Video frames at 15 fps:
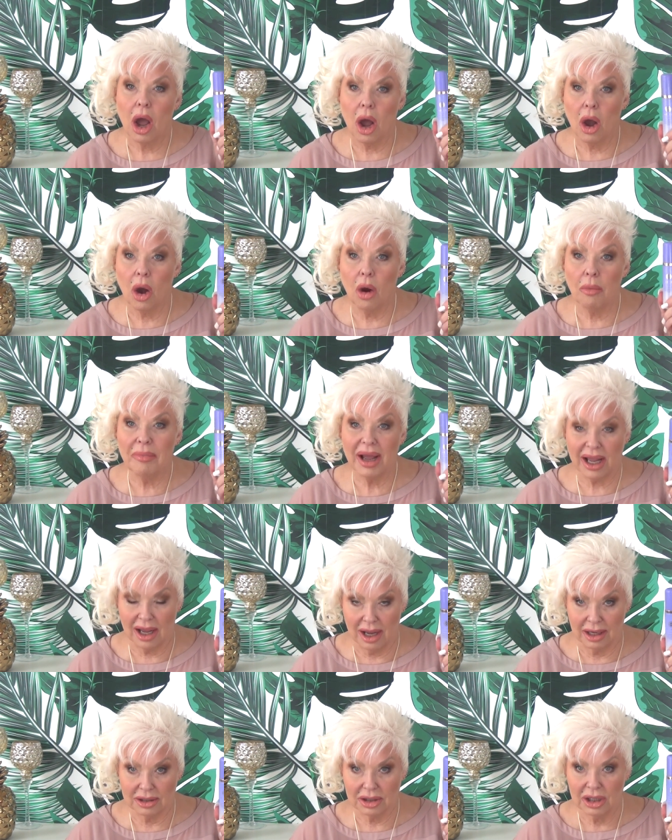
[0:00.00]
Oh my
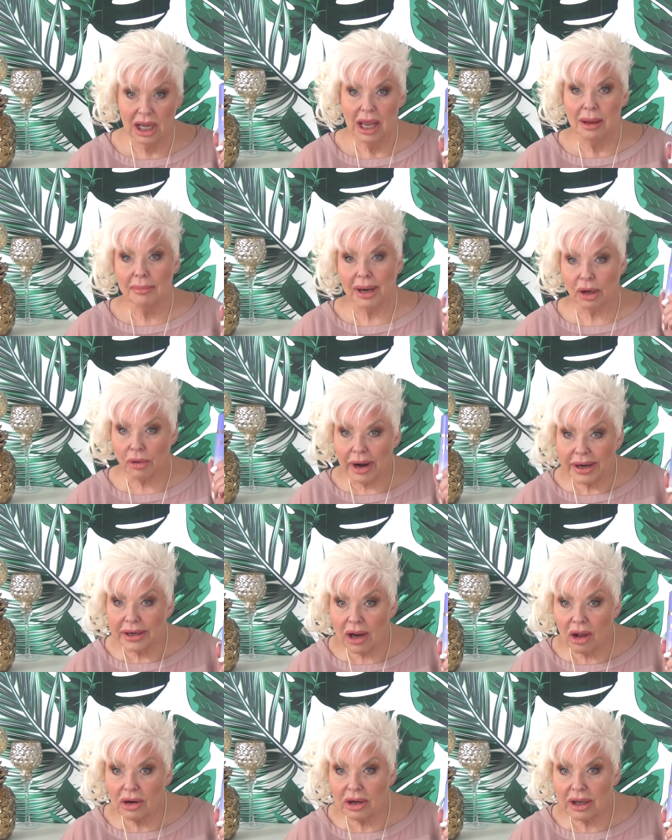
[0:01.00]
gosh. My
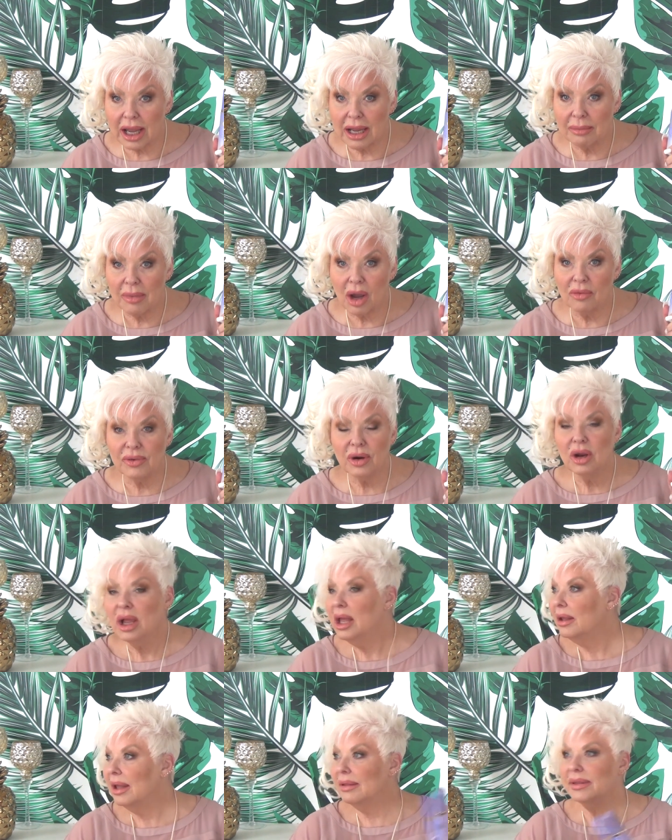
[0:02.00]
granddaughter came over,
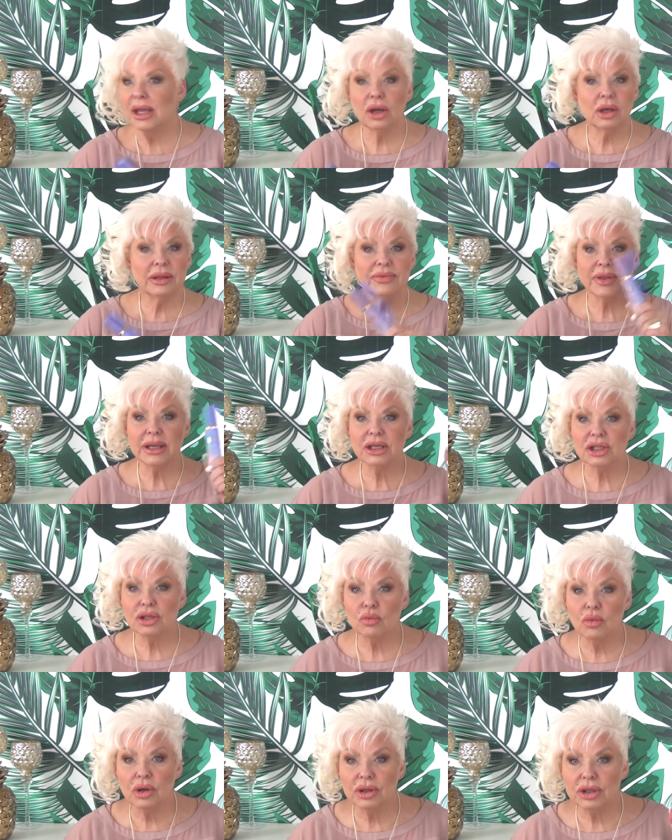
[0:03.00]
and the only thing
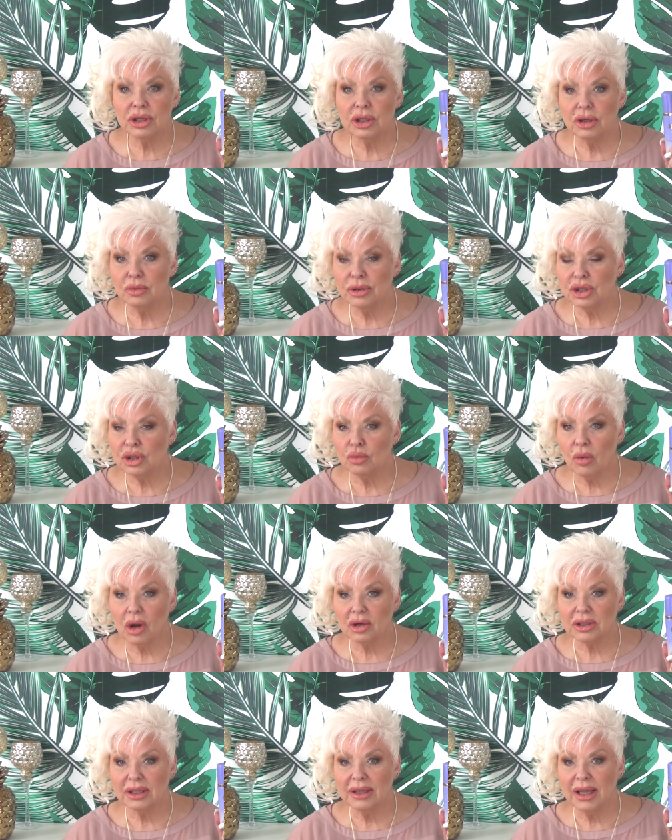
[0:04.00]
she wanted to do when she
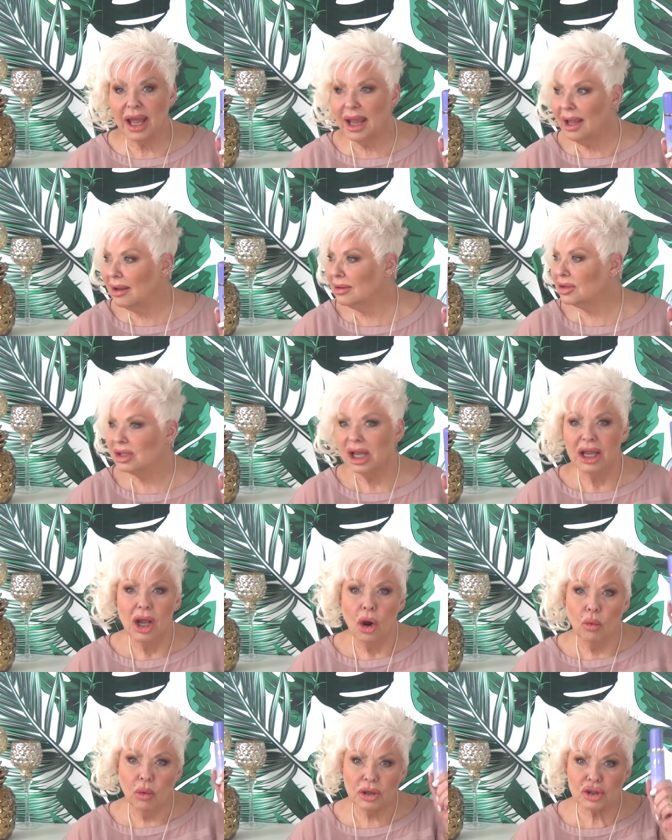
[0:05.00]
walked in the house
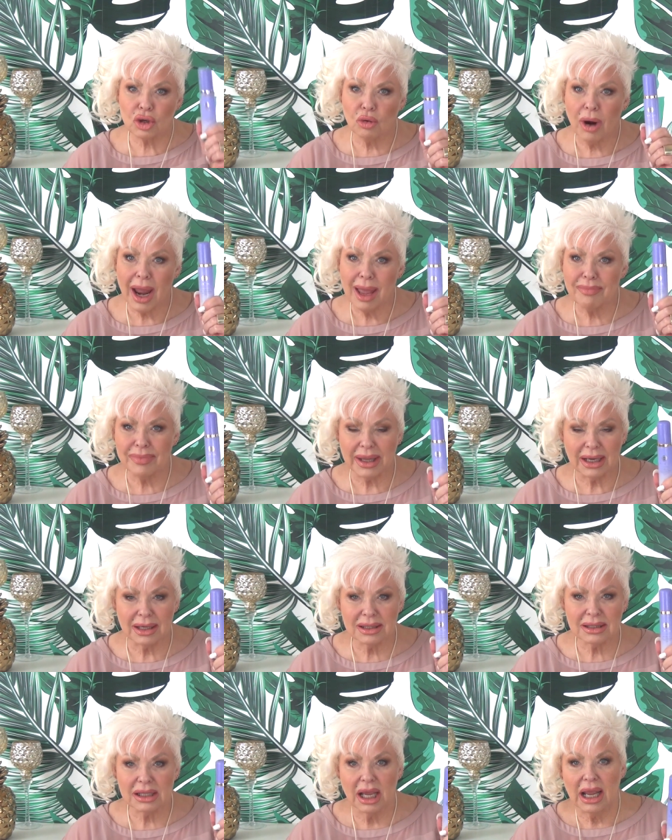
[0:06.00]
was grab
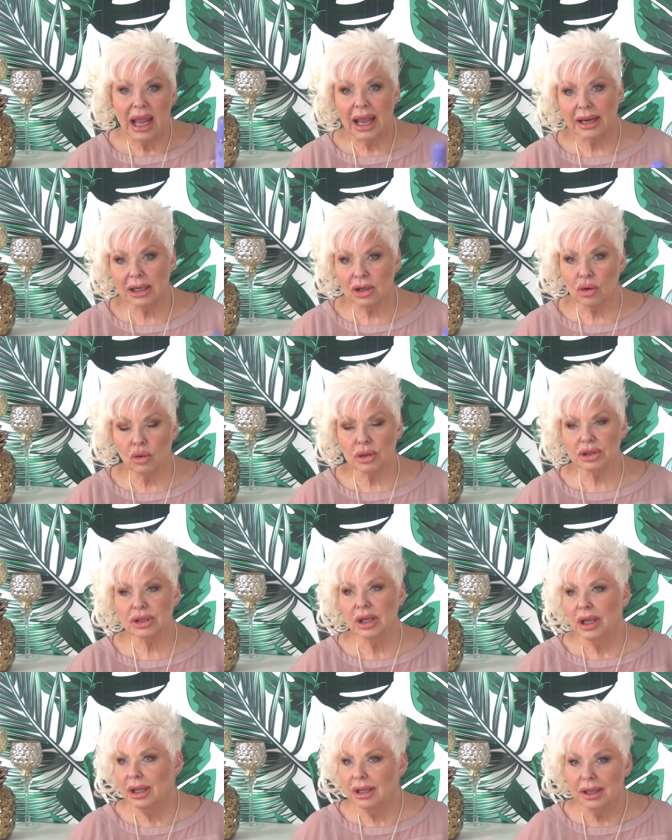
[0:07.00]
this. And of
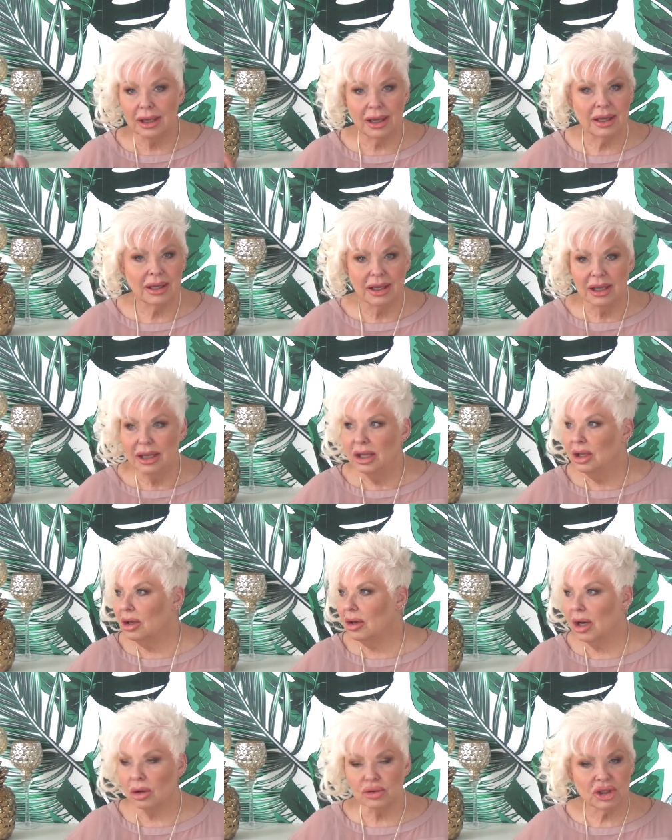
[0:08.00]
course,
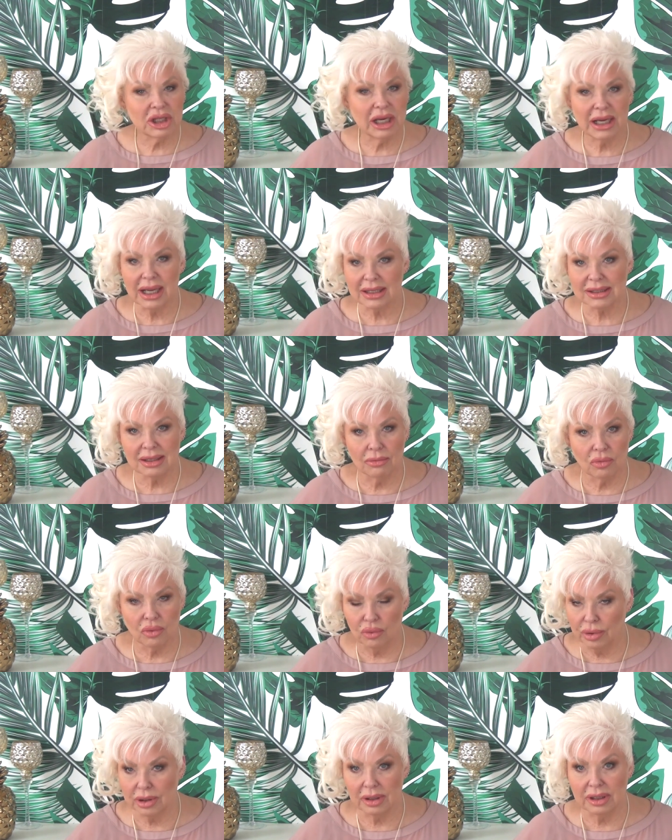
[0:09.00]
you know, she has,
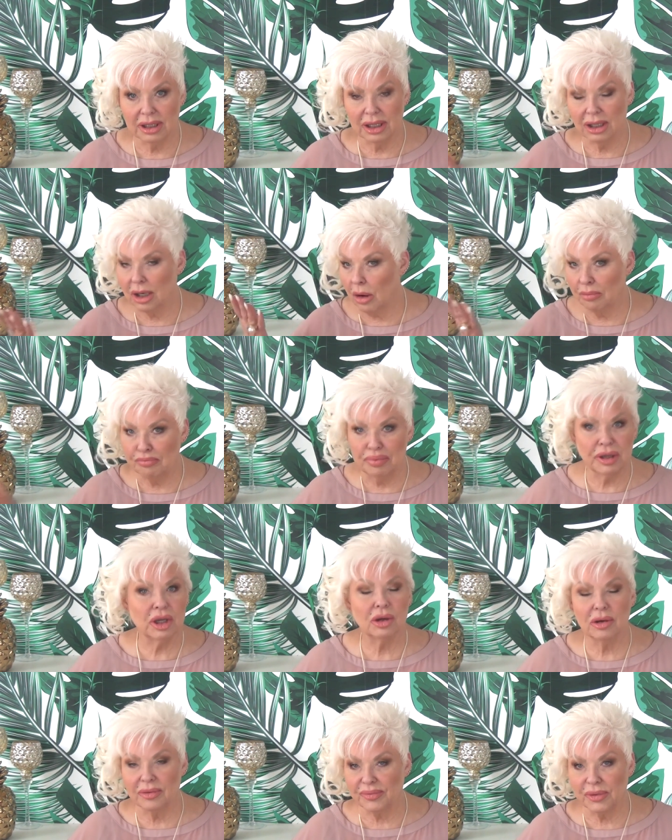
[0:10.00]
you know,
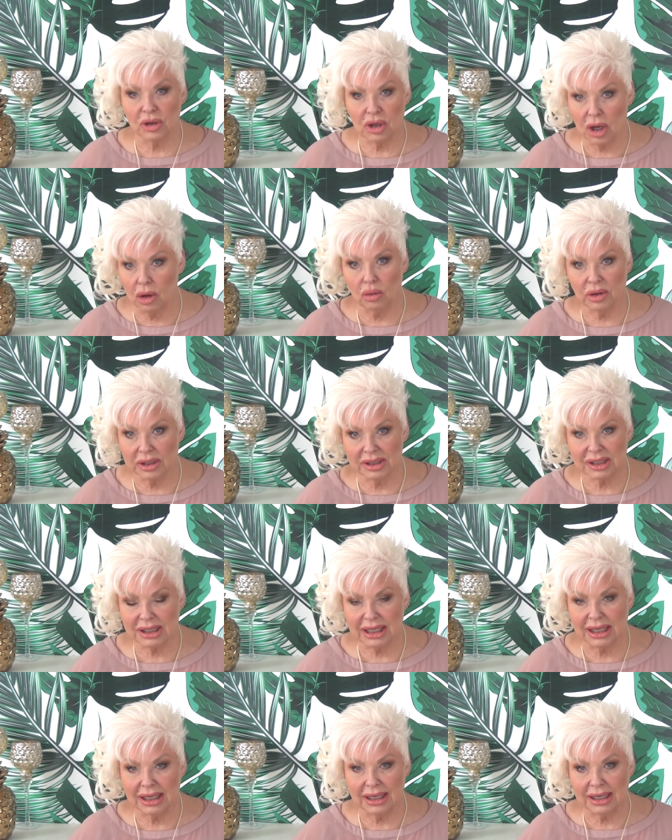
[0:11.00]
beautiful golden
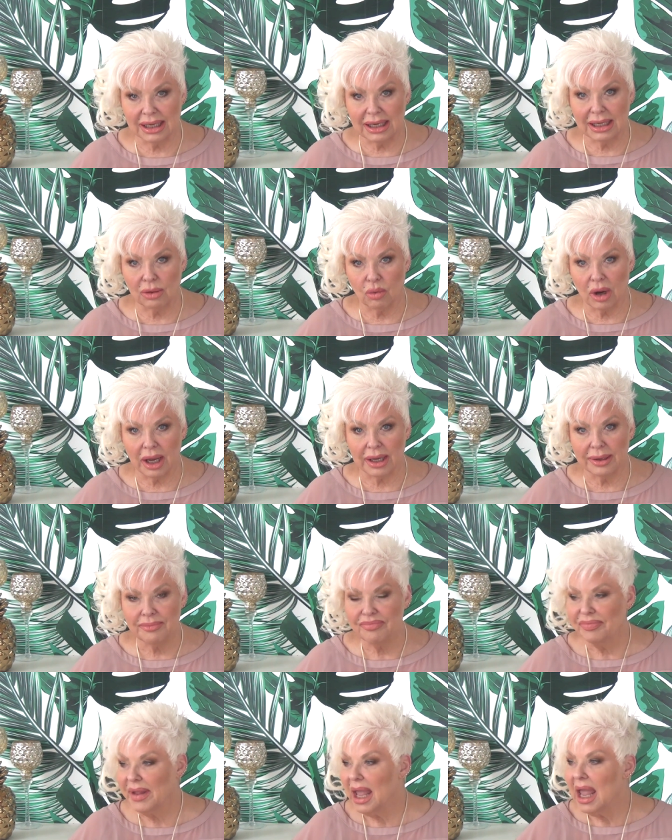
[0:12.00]
skin anyway.
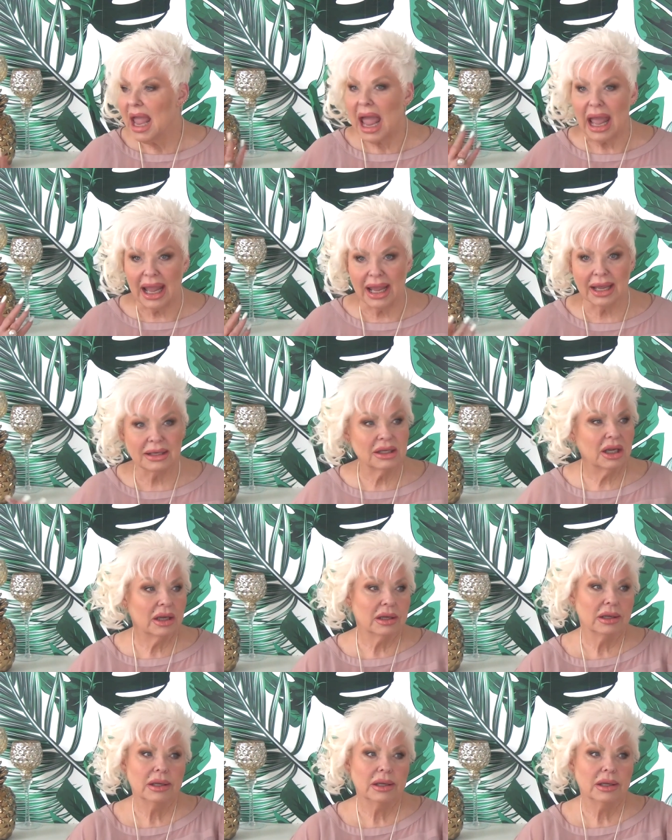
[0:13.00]
And